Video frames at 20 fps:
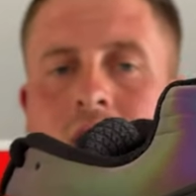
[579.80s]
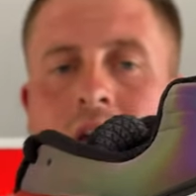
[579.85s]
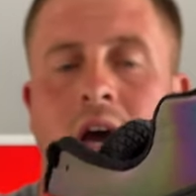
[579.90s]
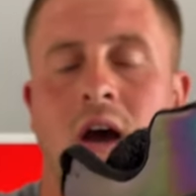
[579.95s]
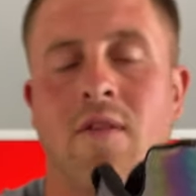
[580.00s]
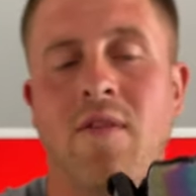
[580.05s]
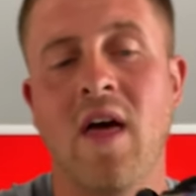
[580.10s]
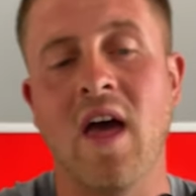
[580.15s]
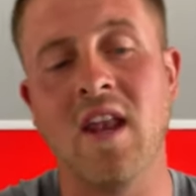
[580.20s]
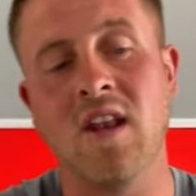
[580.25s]

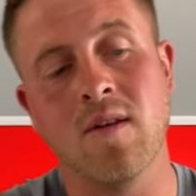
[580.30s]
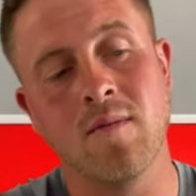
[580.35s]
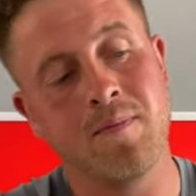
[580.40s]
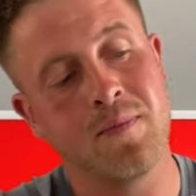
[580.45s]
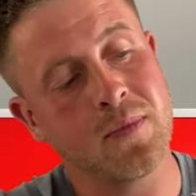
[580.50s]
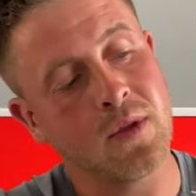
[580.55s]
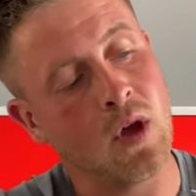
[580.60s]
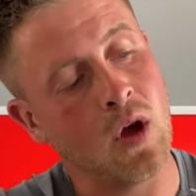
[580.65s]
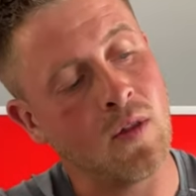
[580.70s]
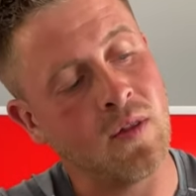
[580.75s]
And then
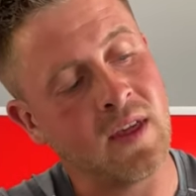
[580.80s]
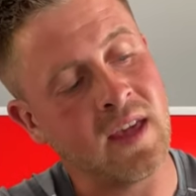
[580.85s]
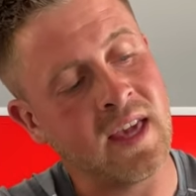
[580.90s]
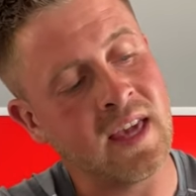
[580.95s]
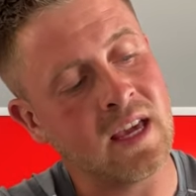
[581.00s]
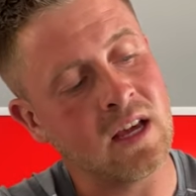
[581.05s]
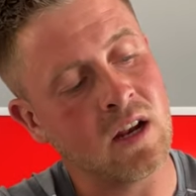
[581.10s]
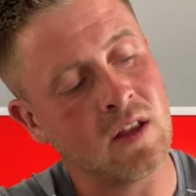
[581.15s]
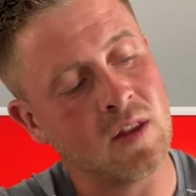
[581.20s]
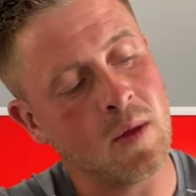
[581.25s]
on the
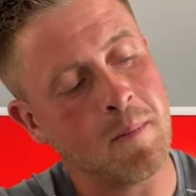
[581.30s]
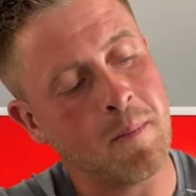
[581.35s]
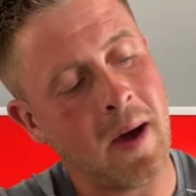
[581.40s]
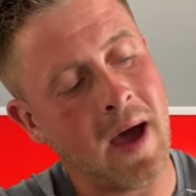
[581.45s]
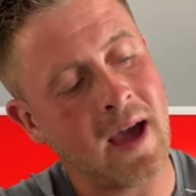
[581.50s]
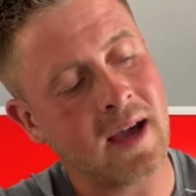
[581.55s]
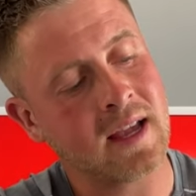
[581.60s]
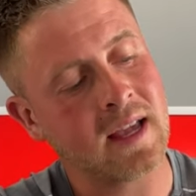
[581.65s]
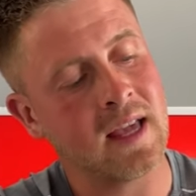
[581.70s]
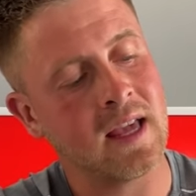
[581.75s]
heel on the
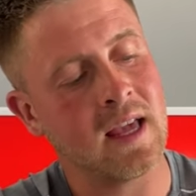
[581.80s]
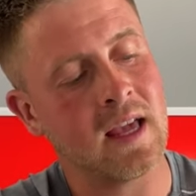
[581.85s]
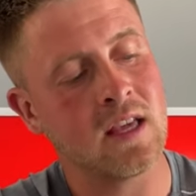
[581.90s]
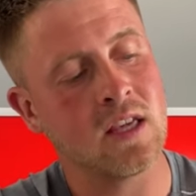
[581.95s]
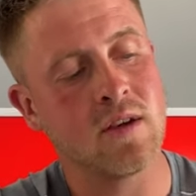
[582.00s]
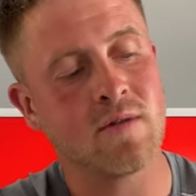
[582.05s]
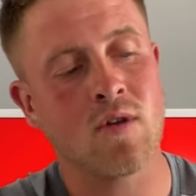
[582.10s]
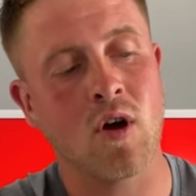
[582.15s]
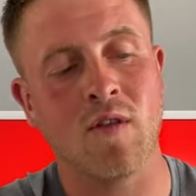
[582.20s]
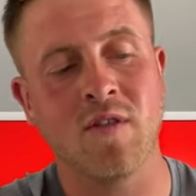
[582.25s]
back here,
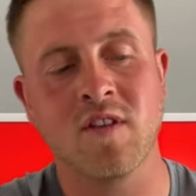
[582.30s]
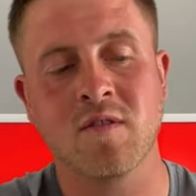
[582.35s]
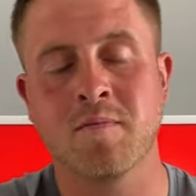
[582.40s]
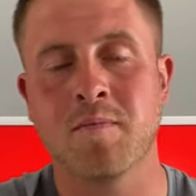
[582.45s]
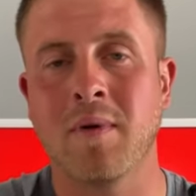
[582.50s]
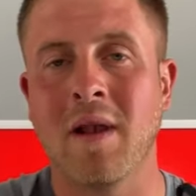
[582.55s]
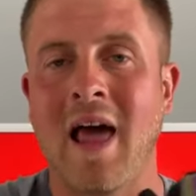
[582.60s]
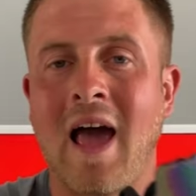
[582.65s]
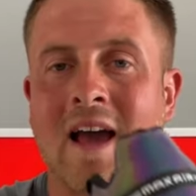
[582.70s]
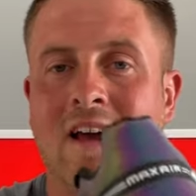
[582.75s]
you've got this
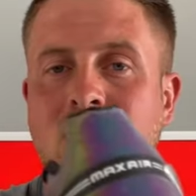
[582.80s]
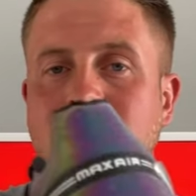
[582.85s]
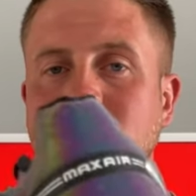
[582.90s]
black